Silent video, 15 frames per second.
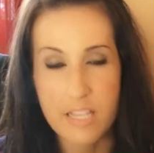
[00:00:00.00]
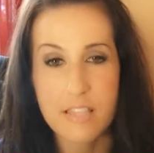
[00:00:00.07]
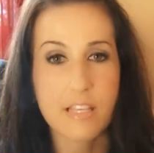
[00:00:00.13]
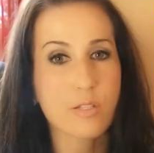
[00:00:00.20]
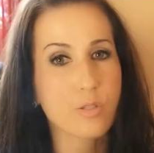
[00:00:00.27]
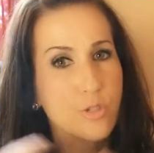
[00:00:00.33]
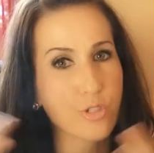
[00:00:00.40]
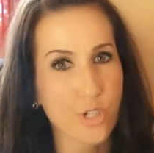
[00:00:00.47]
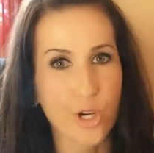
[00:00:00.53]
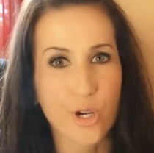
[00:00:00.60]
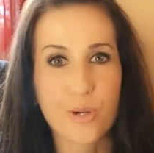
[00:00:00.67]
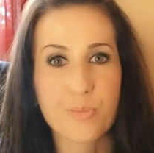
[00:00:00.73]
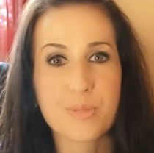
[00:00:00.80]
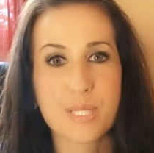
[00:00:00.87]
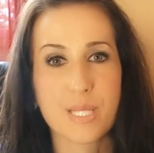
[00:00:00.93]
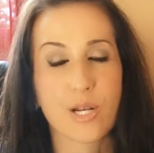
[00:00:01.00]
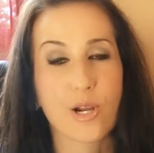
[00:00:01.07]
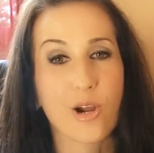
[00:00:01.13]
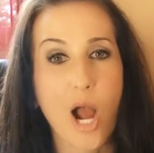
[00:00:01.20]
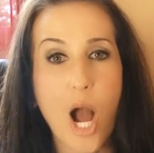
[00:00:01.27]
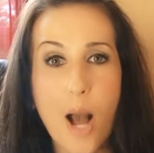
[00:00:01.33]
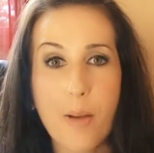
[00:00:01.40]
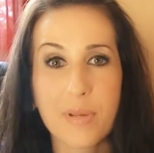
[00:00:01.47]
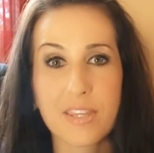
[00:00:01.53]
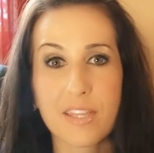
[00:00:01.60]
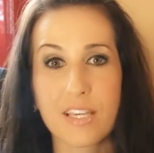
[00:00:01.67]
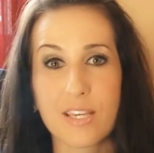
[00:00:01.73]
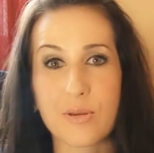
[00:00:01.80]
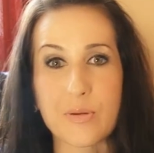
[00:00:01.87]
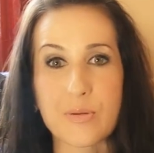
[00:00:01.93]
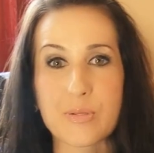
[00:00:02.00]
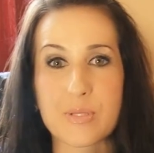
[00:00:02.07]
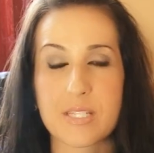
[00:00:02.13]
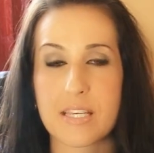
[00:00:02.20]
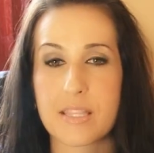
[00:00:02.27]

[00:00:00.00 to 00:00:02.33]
These are terms that are commonly used